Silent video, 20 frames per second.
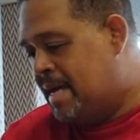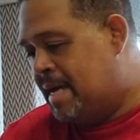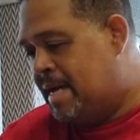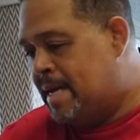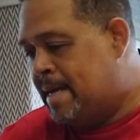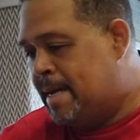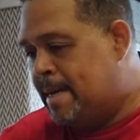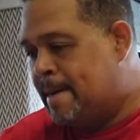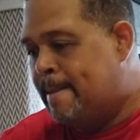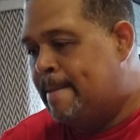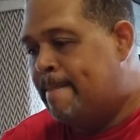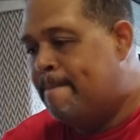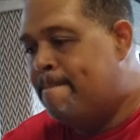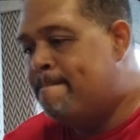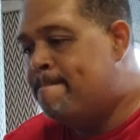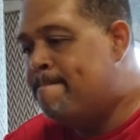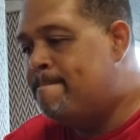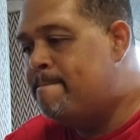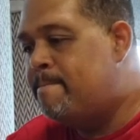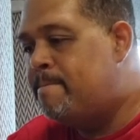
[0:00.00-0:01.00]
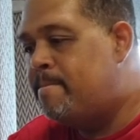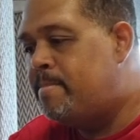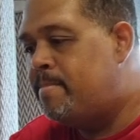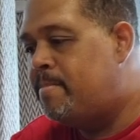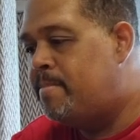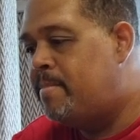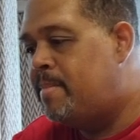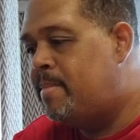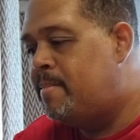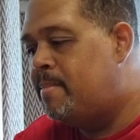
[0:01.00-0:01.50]
And
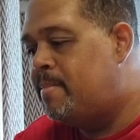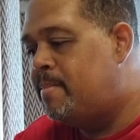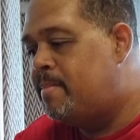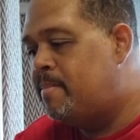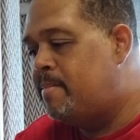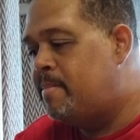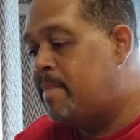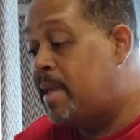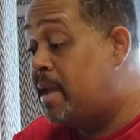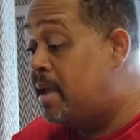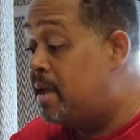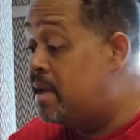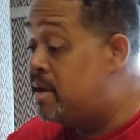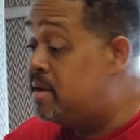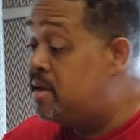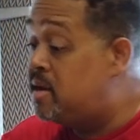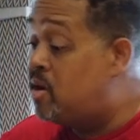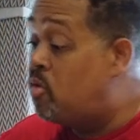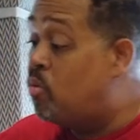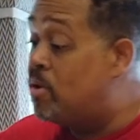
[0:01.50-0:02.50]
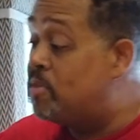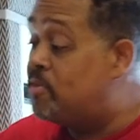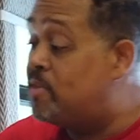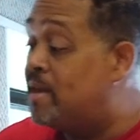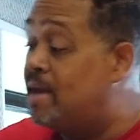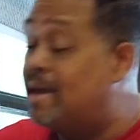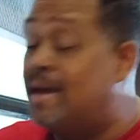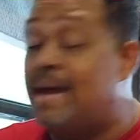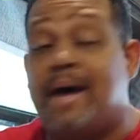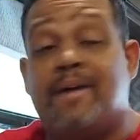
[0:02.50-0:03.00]
you know, one
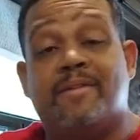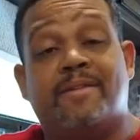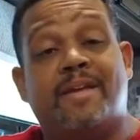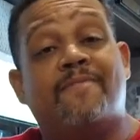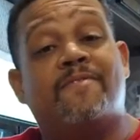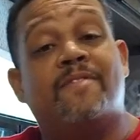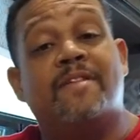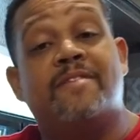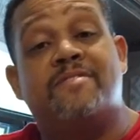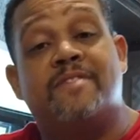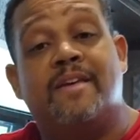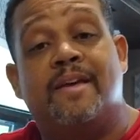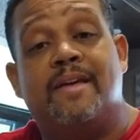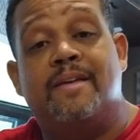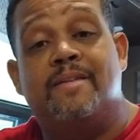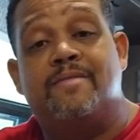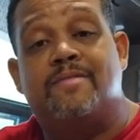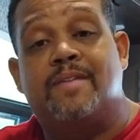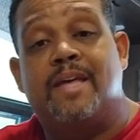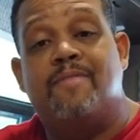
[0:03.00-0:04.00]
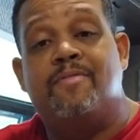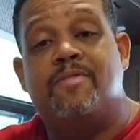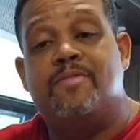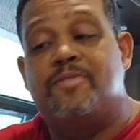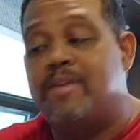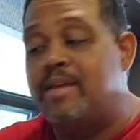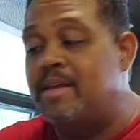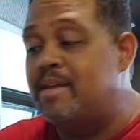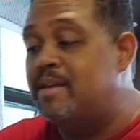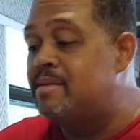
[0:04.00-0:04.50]
thing I'll definitely say is
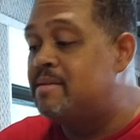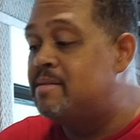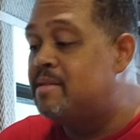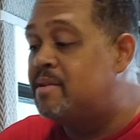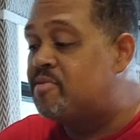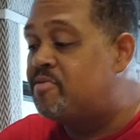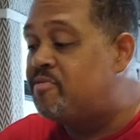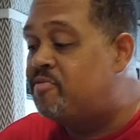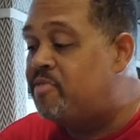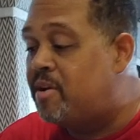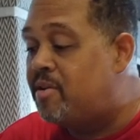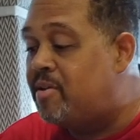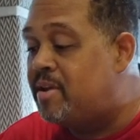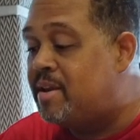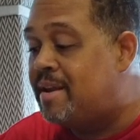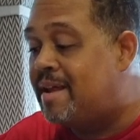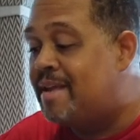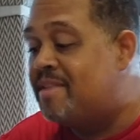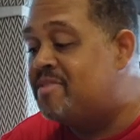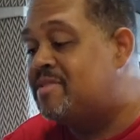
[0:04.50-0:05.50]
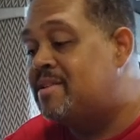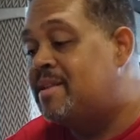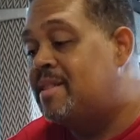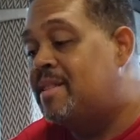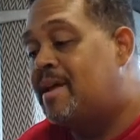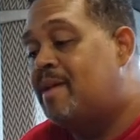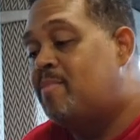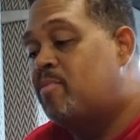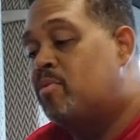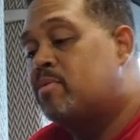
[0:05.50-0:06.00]
everything looks very nicely
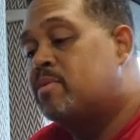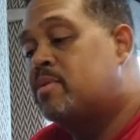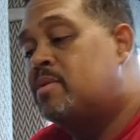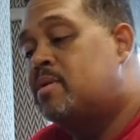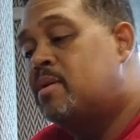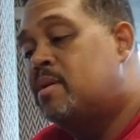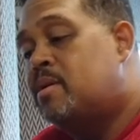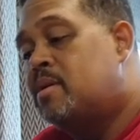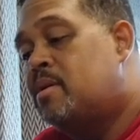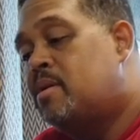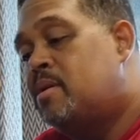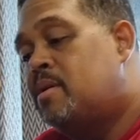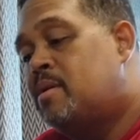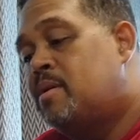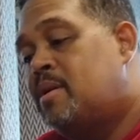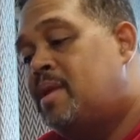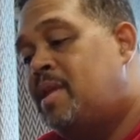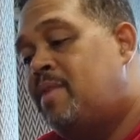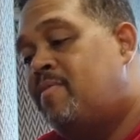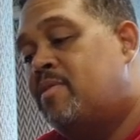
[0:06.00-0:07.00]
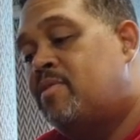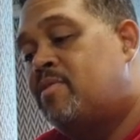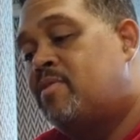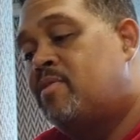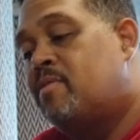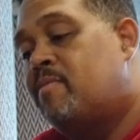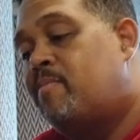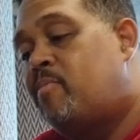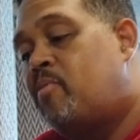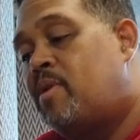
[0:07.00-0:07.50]
labeled, even
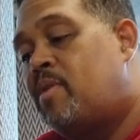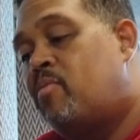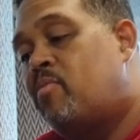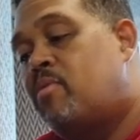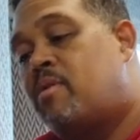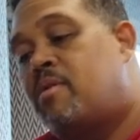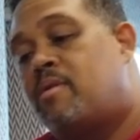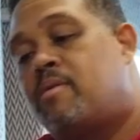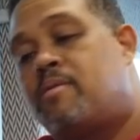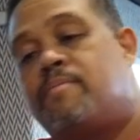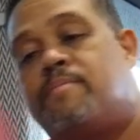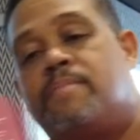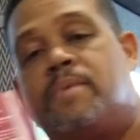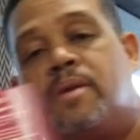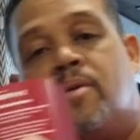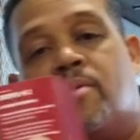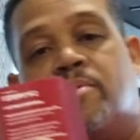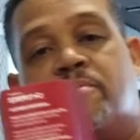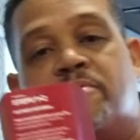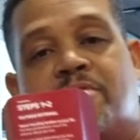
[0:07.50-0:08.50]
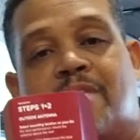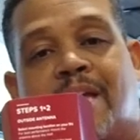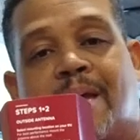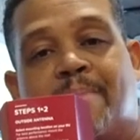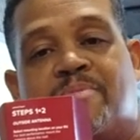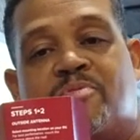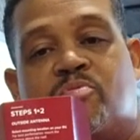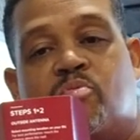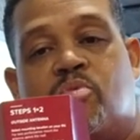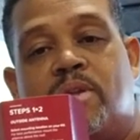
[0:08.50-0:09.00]
to the point where, you know,
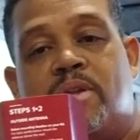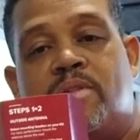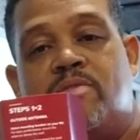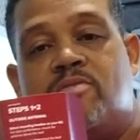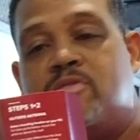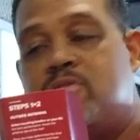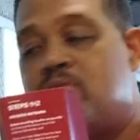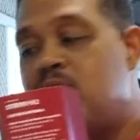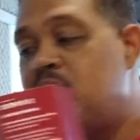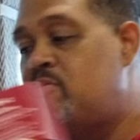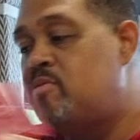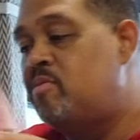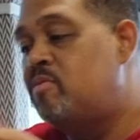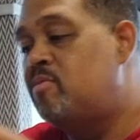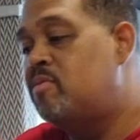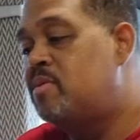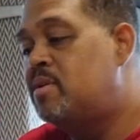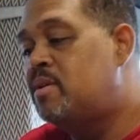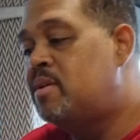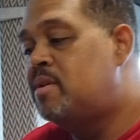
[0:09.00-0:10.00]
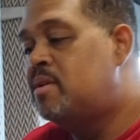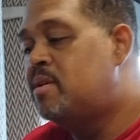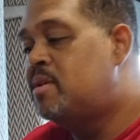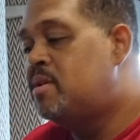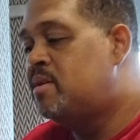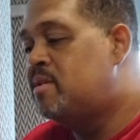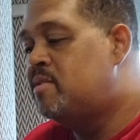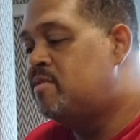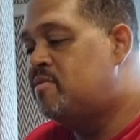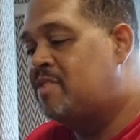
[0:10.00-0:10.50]
steps 1 and 2,
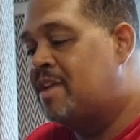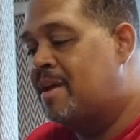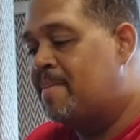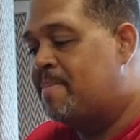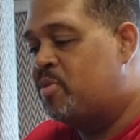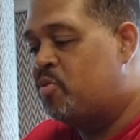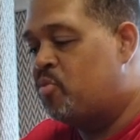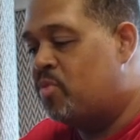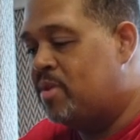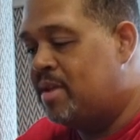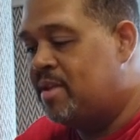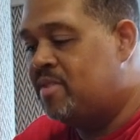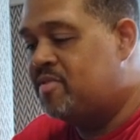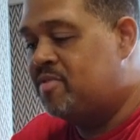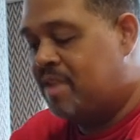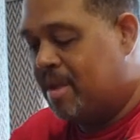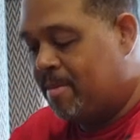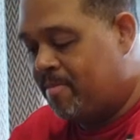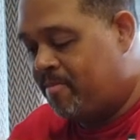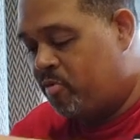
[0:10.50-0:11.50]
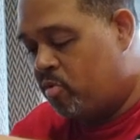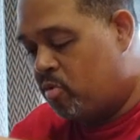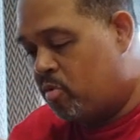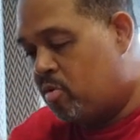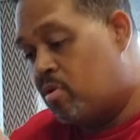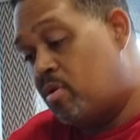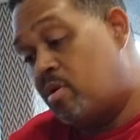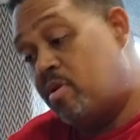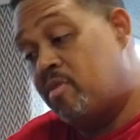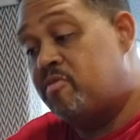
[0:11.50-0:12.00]
step 3, step
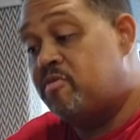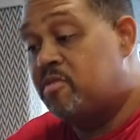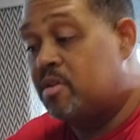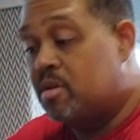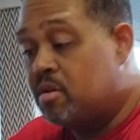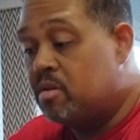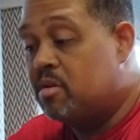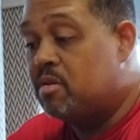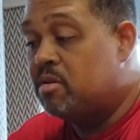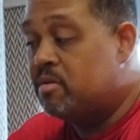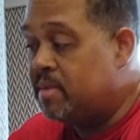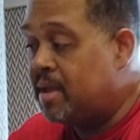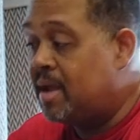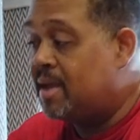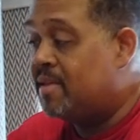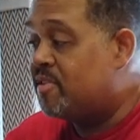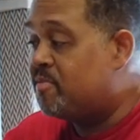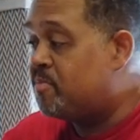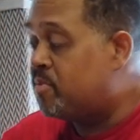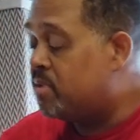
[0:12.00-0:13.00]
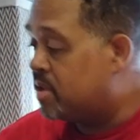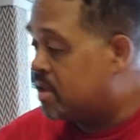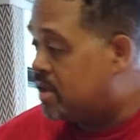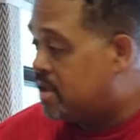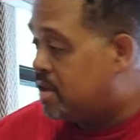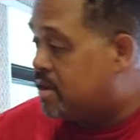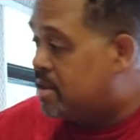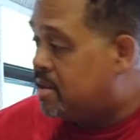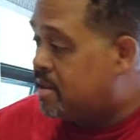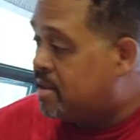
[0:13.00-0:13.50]
4. So yeah, that's pretty
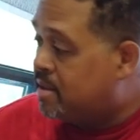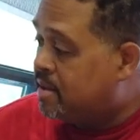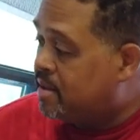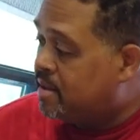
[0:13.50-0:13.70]
good.